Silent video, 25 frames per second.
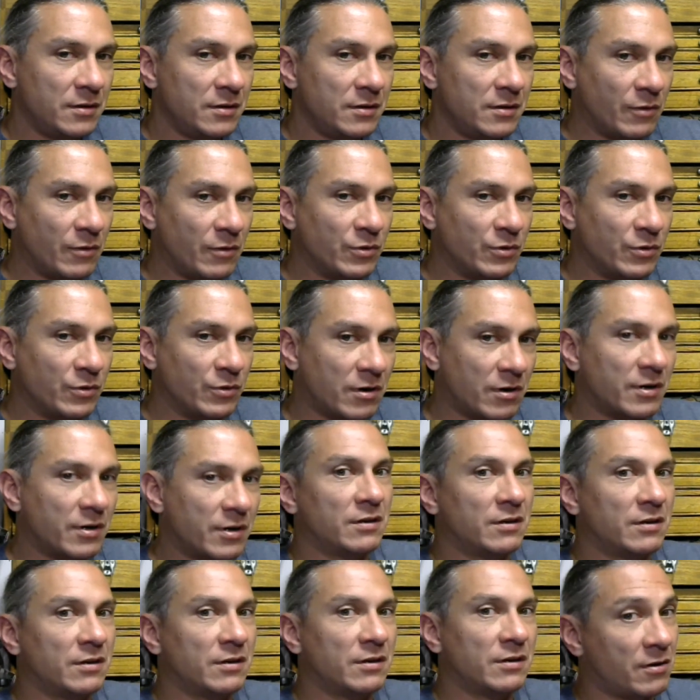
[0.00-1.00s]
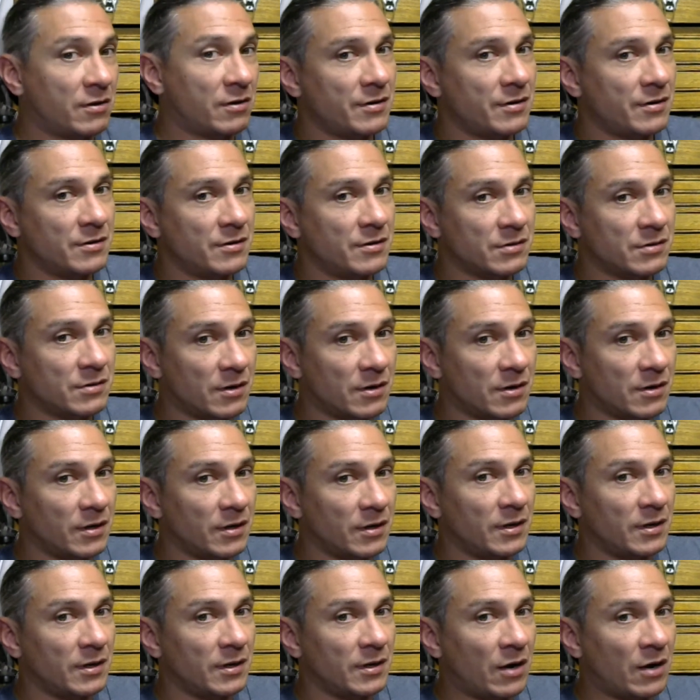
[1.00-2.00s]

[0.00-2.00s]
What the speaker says: They would target a harder target.